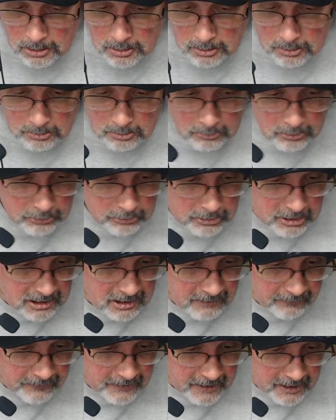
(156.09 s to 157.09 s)
who did the
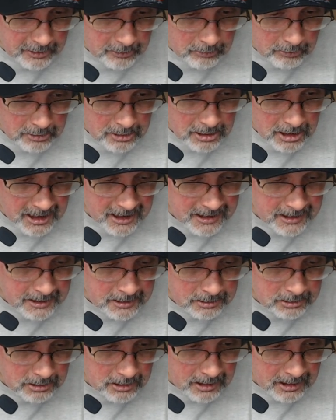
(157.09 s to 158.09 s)
video
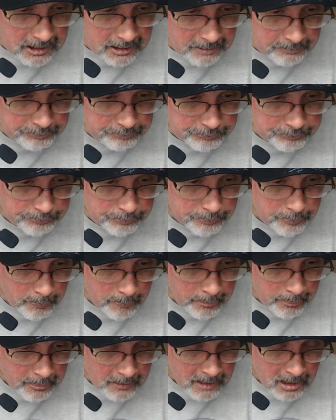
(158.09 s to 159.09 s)
and uh,
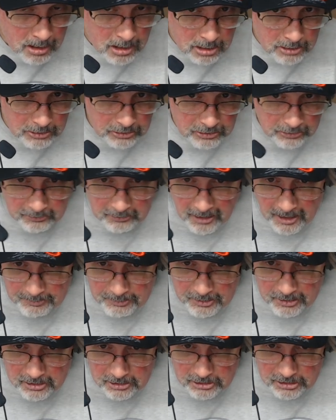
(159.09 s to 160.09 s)
subscribe to
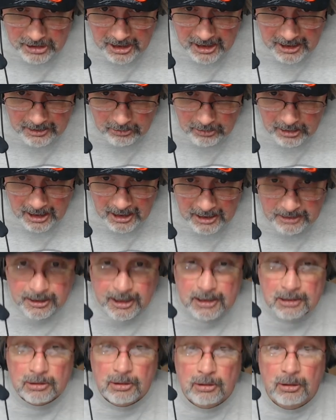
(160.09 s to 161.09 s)
their channel and
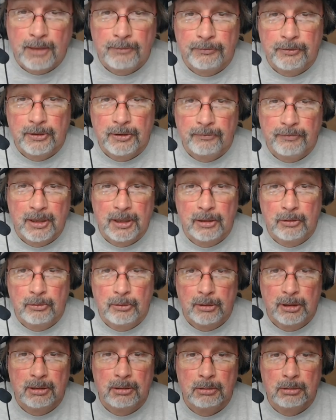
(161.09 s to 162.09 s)
thanks a lot for the
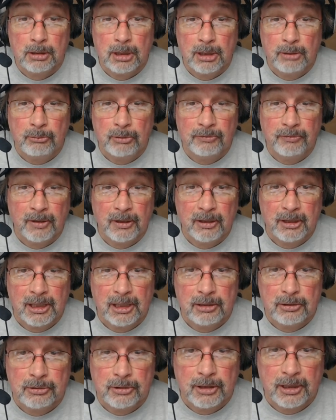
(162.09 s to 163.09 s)
video. it was very
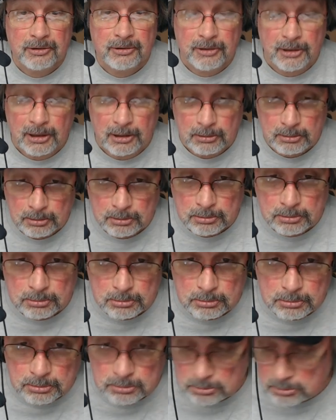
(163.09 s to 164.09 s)
interesting.
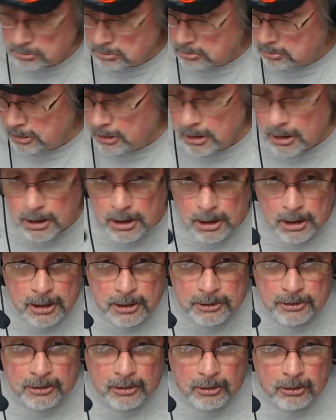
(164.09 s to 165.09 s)

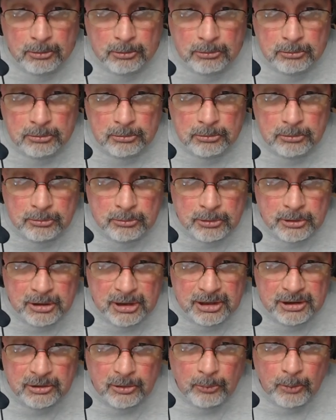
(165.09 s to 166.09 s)
So
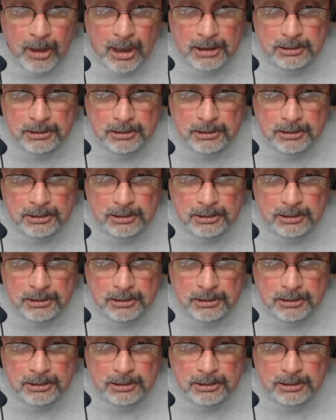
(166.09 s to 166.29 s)
let's go on.